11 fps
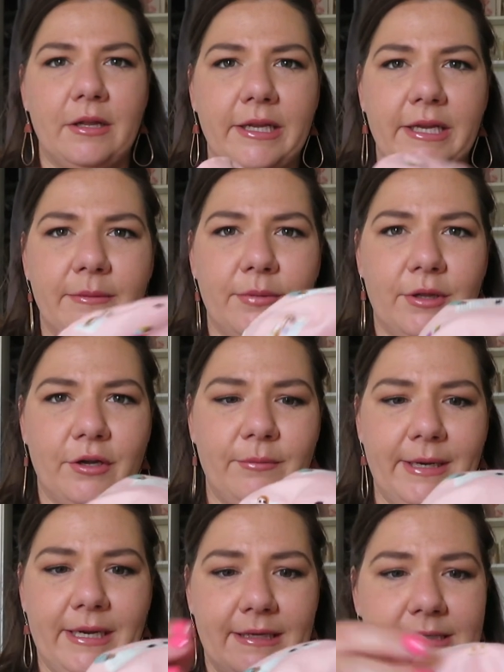I'll link it below
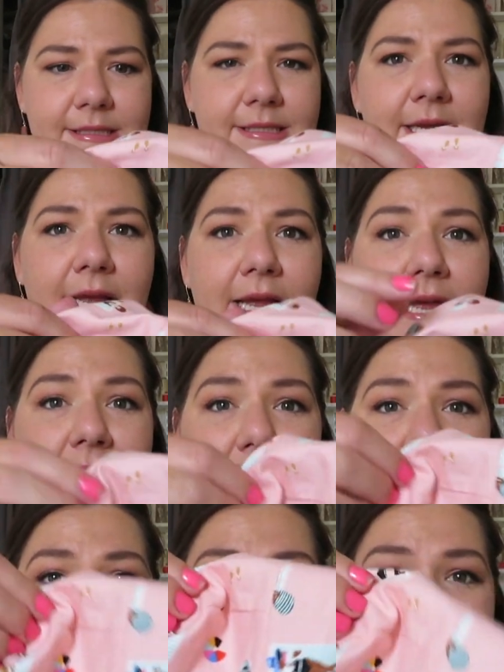because
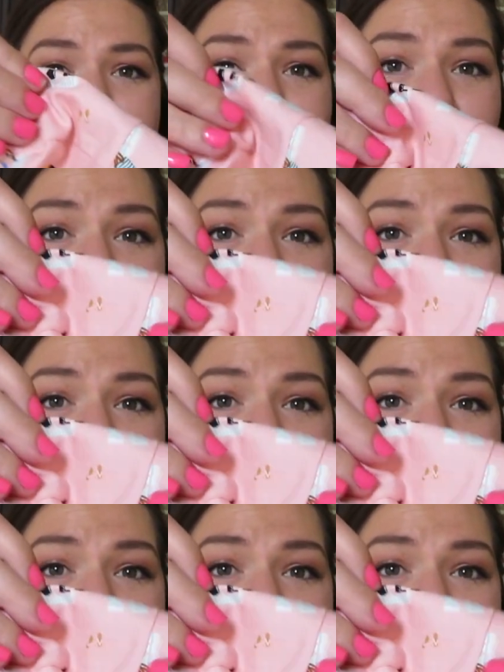it makes up